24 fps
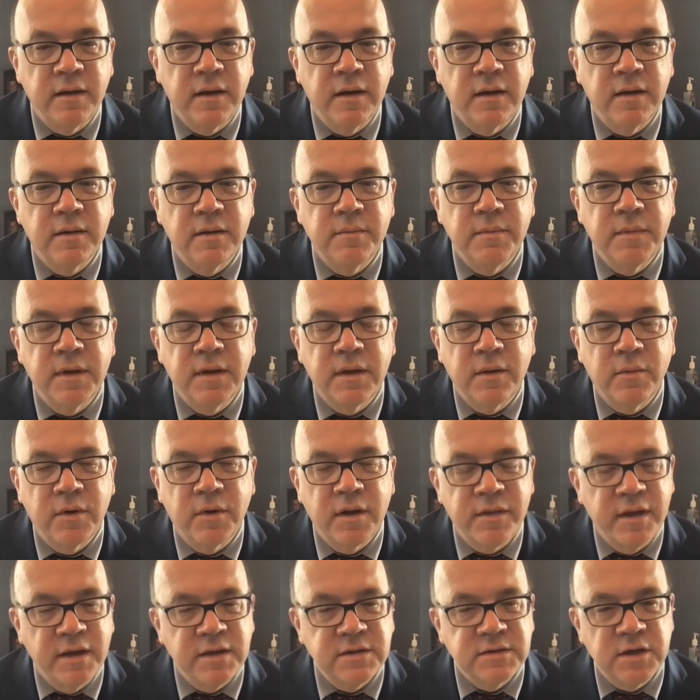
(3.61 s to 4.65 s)
and I want
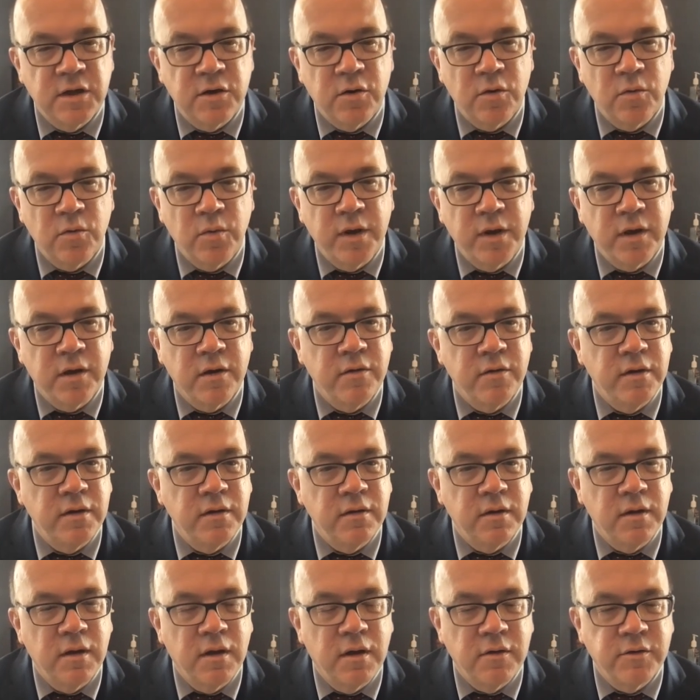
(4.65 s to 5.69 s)
to thank Senator Wicker
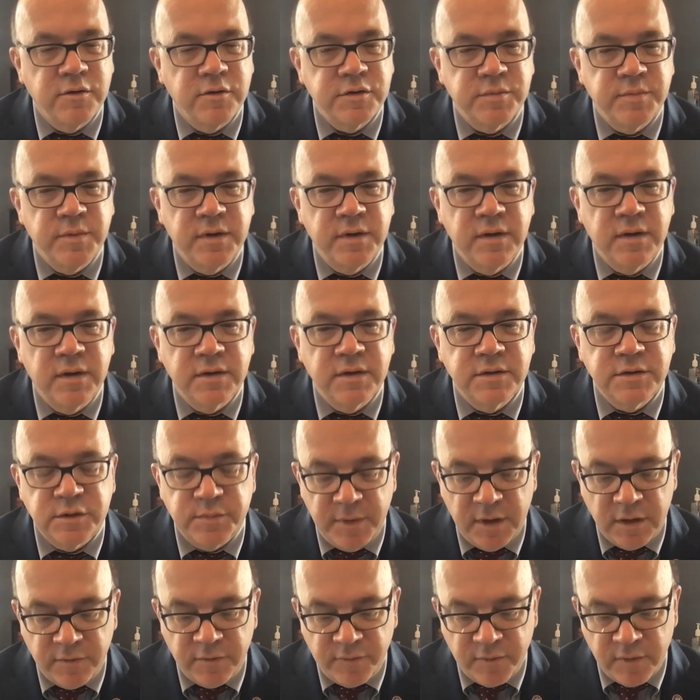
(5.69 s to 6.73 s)
and Congressman
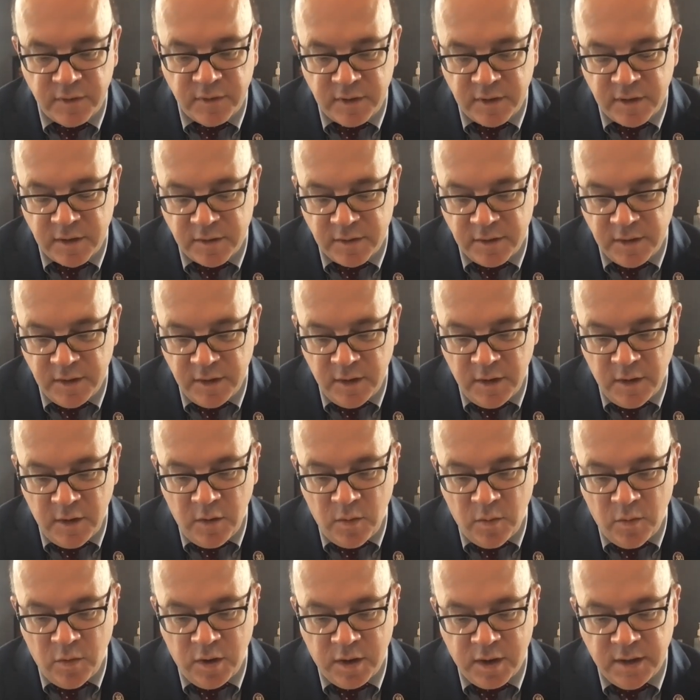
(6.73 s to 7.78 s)
Smith for their
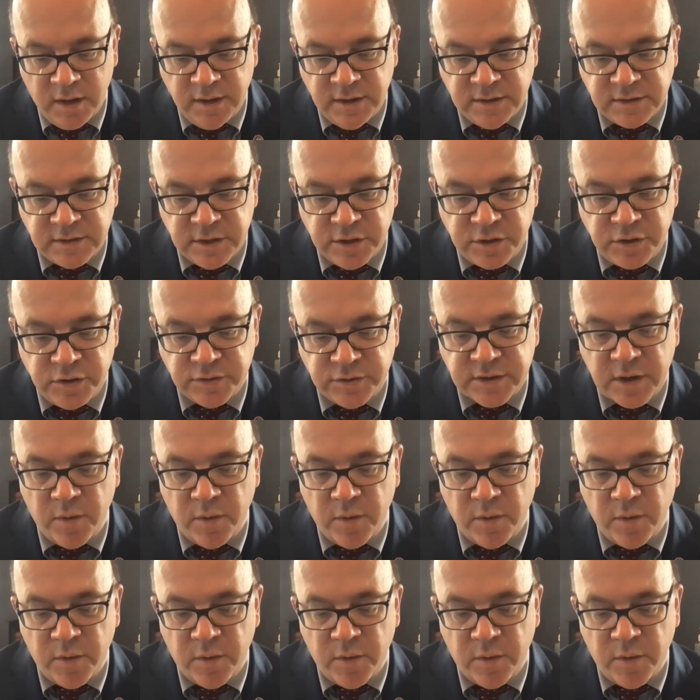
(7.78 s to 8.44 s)
work on these issues.